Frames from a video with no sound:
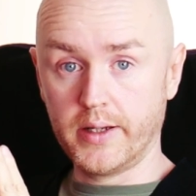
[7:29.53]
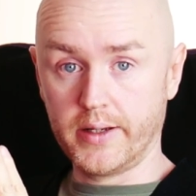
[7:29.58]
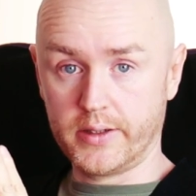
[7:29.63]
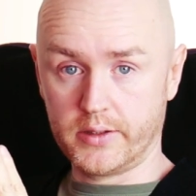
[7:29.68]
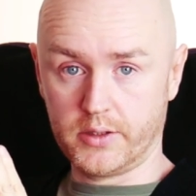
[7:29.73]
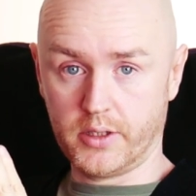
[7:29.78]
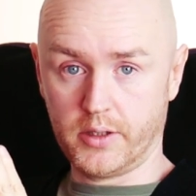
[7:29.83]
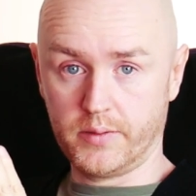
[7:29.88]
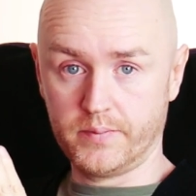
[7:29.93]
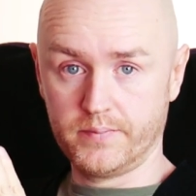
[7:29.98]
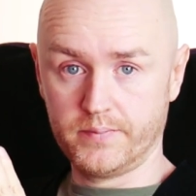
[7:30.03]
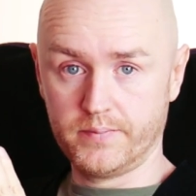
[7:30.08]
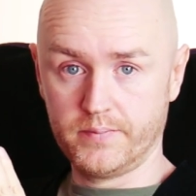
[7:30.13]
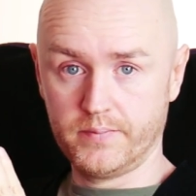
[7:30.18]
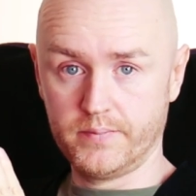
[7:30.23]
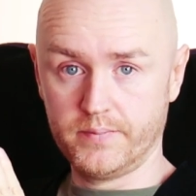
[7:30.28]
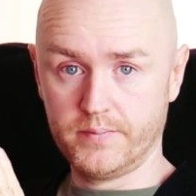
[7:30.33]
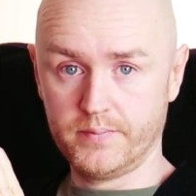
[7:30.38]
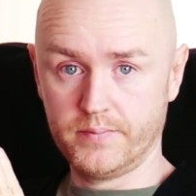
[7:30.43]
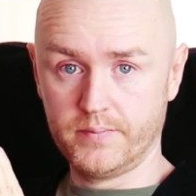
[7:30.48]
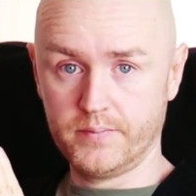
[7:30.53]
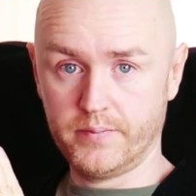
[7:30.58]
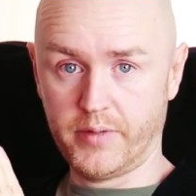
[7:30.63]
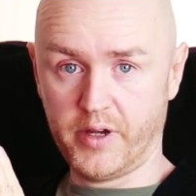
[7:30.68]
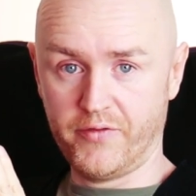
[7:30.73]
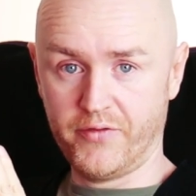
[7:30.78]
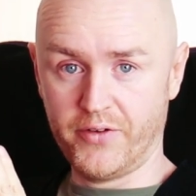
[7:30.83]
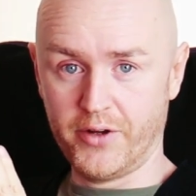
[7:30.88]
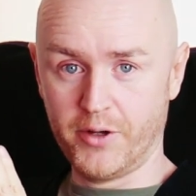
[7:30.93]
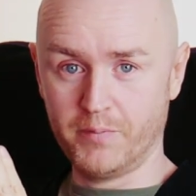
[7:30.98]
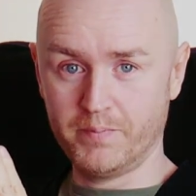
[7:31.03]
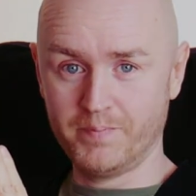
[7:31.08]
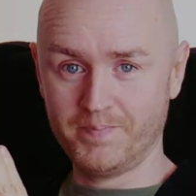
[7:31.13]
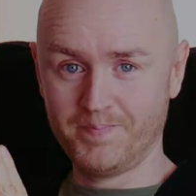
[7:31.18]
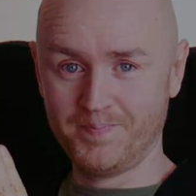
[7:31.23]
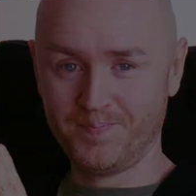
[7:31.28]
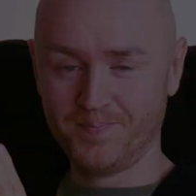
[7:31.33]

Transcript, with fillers: next time. Bye for now.